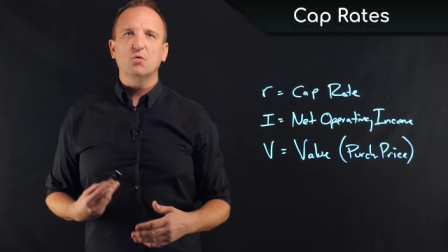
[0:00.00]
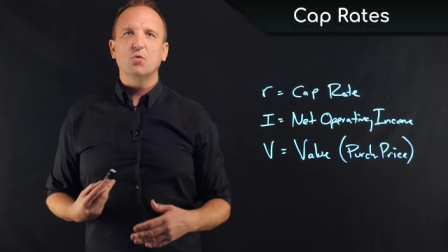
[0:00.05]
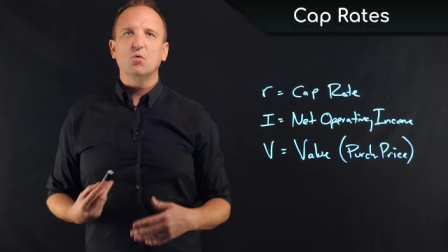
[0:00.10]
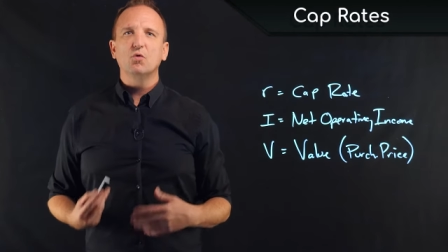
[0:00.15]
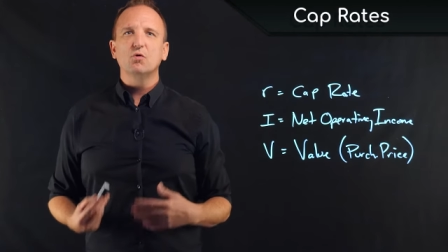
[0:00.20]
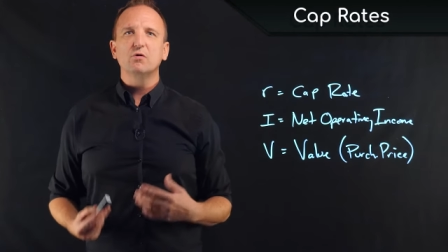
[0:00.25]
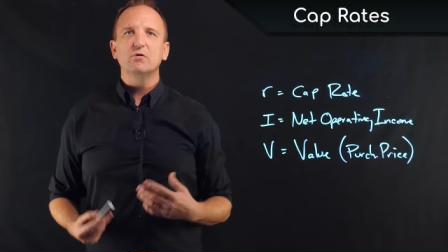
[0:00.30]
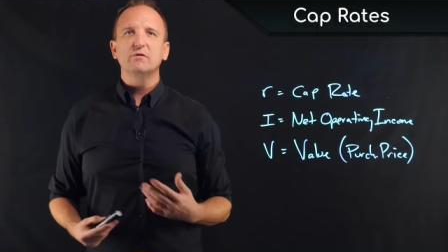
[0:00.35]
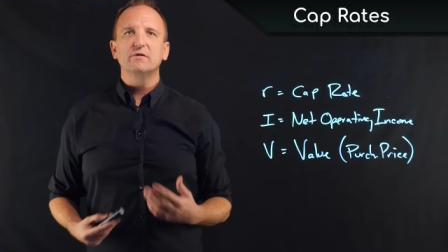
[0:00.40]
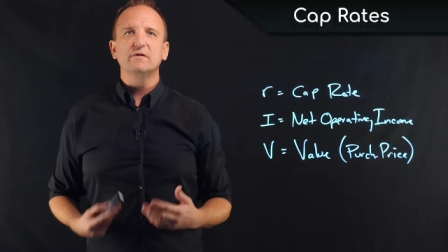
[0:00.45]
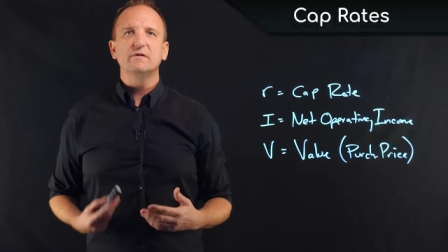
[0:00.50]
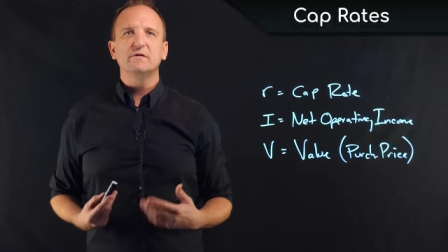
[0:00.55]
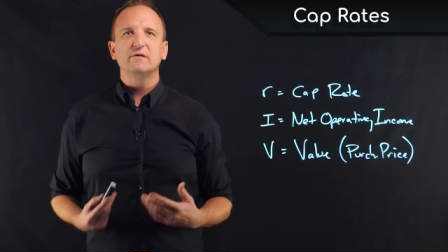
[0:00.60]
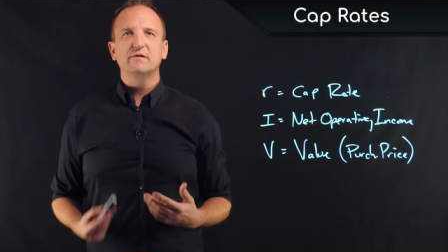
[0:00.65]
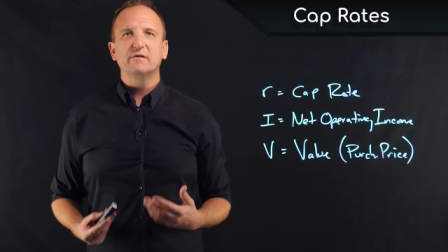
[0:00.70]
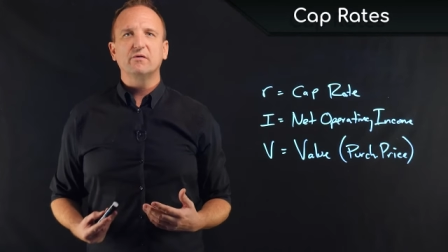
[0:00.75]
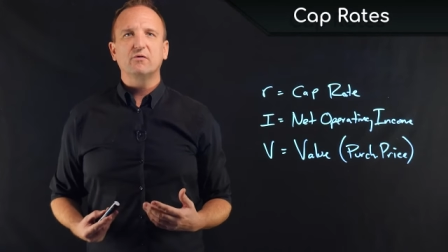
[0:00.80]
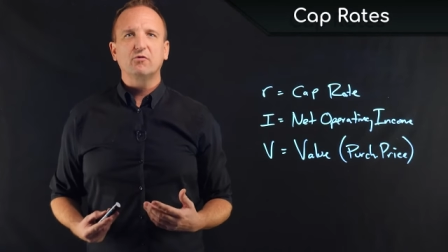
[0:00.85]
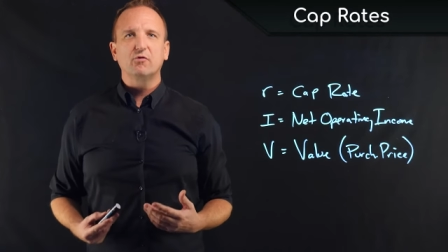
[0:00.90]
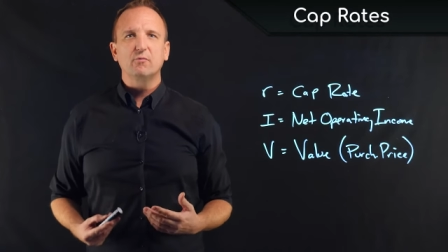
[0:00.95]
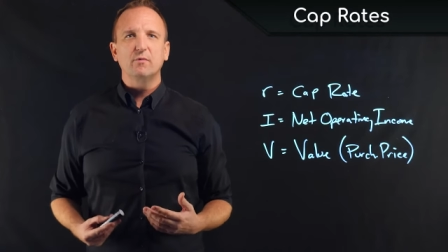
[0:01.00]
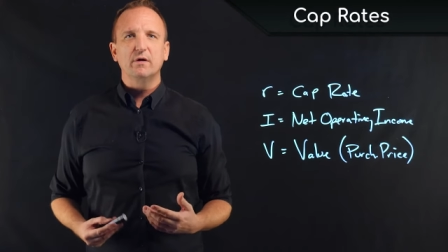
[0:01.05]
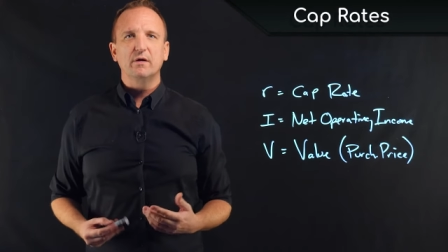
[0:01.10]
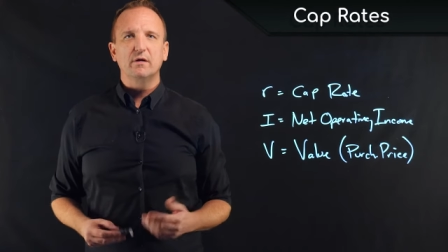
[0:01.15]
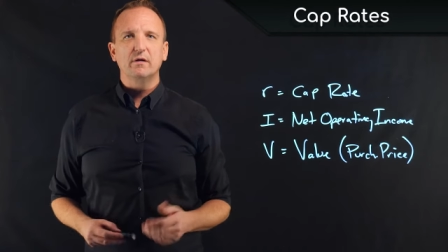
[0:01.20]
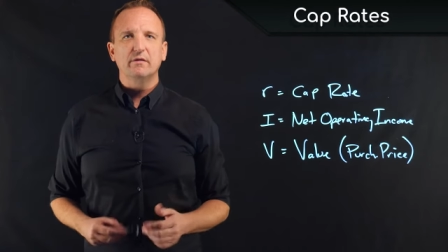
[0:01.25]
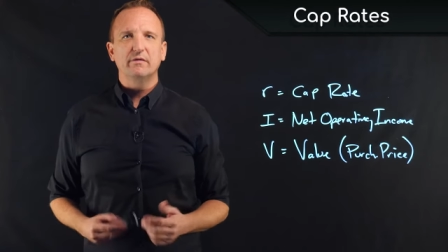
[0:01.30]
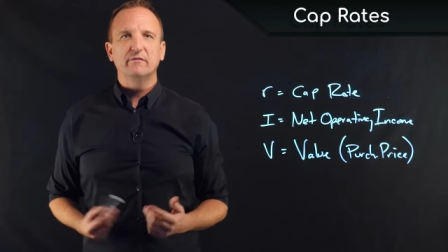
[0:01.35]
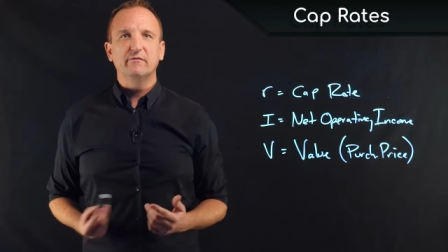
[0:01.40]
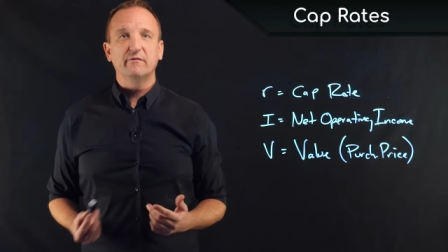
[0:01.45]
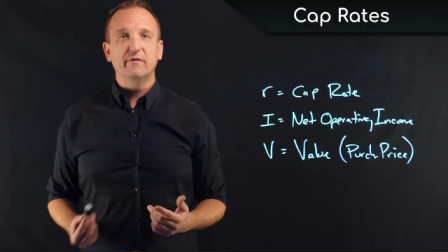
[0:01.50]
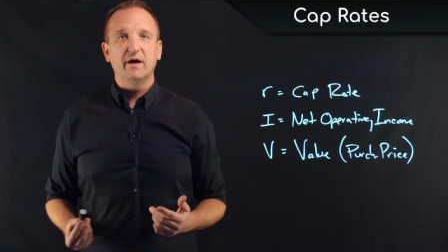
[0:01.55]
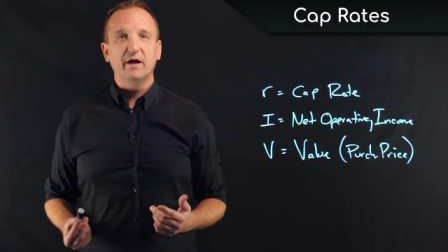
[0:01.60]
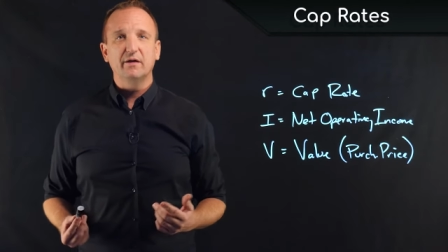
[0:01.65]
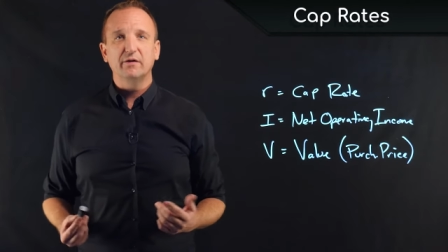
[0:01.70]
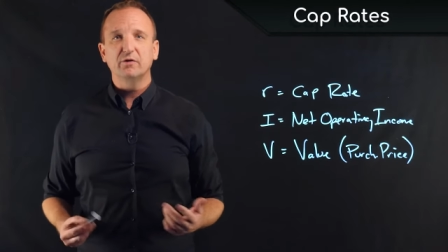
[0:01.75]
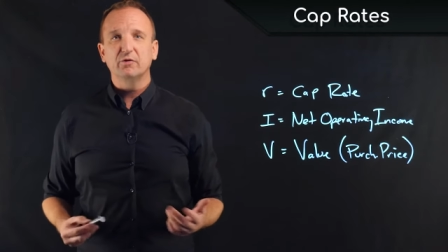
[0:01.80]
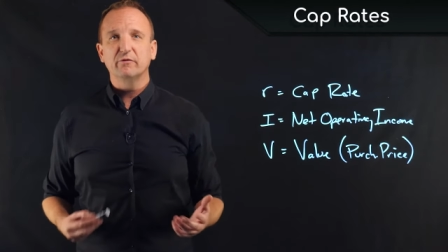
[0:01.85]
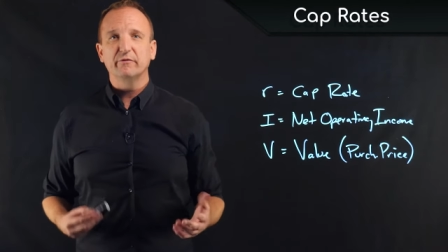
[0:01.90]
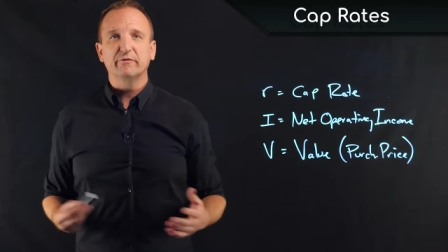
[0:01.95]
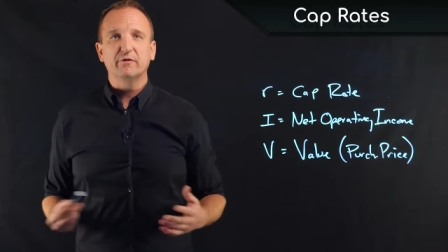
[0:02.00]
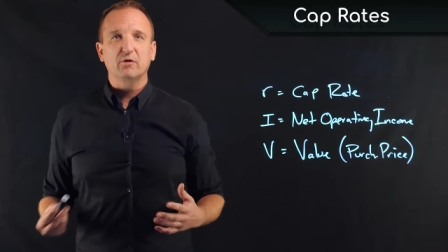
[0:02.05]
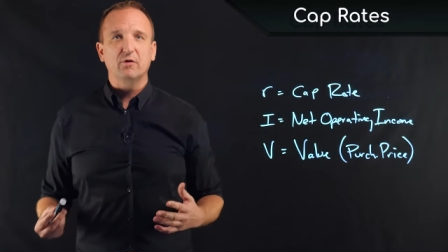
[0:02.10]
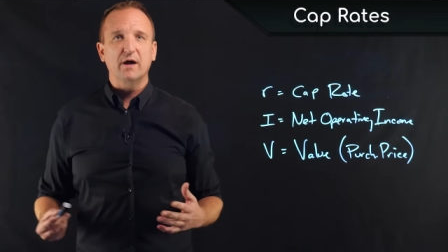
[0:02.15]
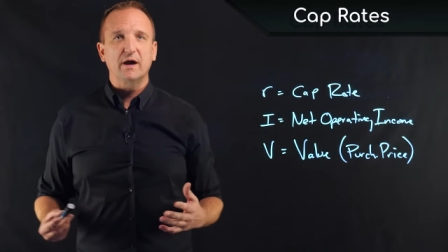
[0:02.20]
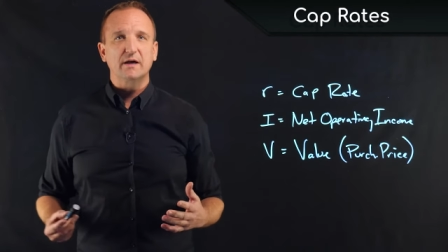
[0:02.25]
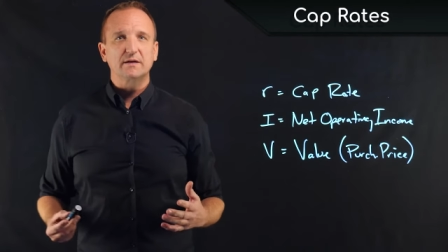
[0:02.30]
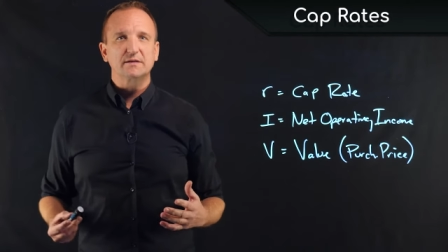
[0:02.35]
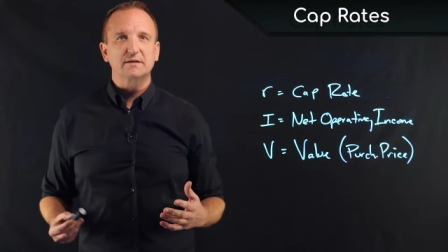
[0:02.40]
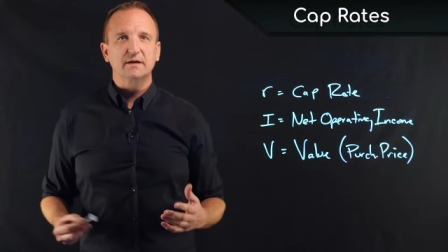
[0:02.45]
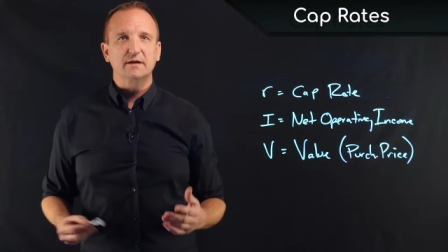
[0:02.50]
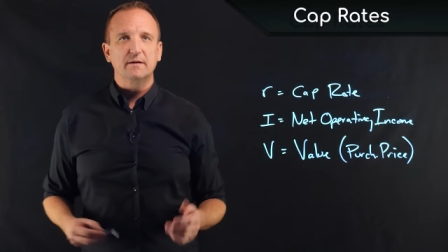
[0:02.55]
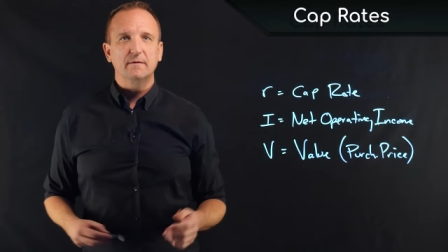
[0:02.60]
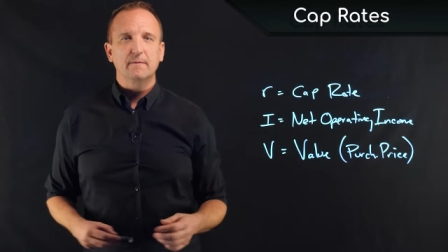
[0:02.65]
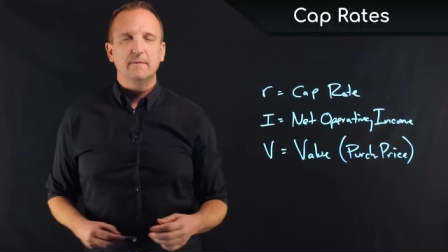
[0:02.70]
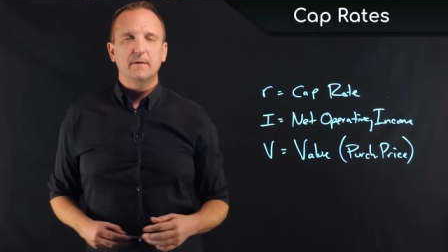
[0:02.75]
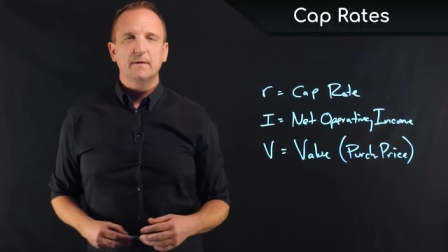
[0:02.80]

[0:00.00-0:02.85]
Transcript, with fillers: order to determine the value of their asset.